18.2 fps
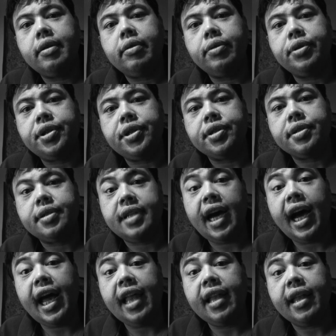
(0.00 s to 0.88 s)
which is
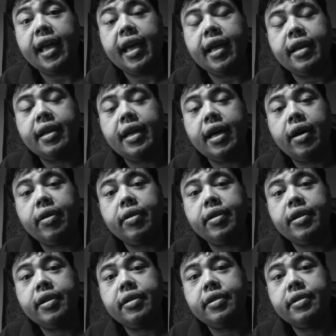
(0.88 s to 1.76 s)
Thailand.
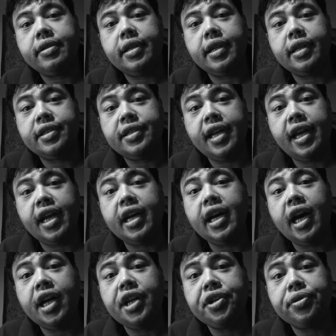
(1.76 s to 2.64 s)
Now, to say a
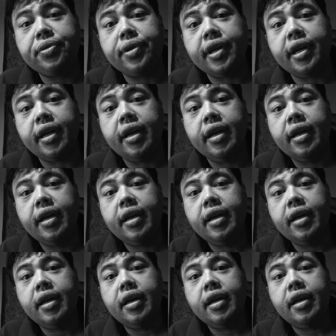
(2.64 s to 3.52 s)
country,
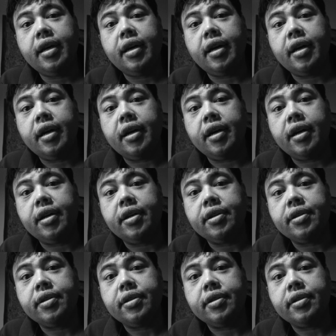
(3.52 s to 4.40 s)

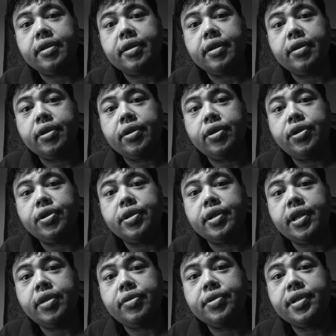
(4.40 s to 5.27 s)

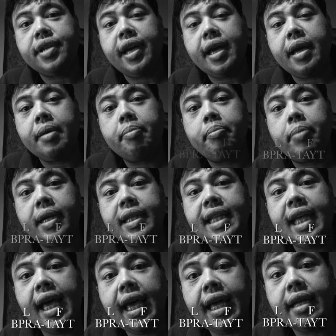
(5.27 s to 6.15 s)
usually you say
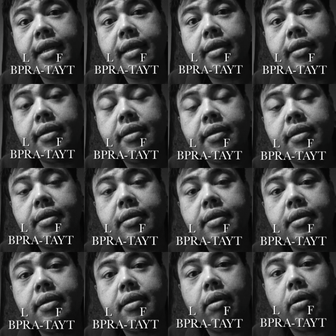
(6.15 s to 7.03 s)
Batet
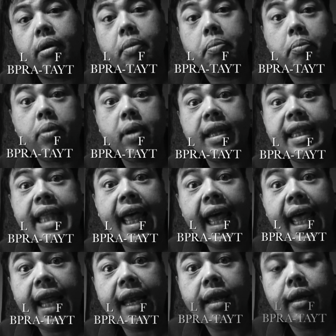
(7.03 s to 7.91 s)
or
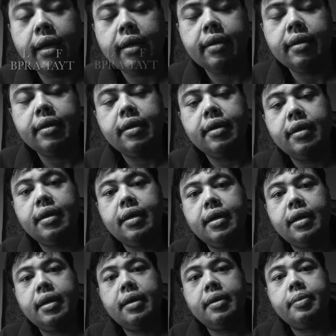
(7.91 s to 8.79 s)
Bratet,
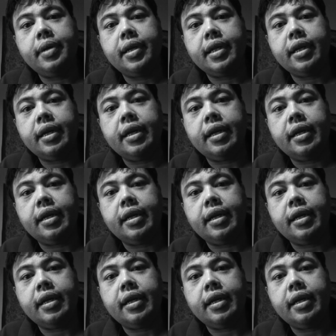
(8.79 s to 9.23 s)
but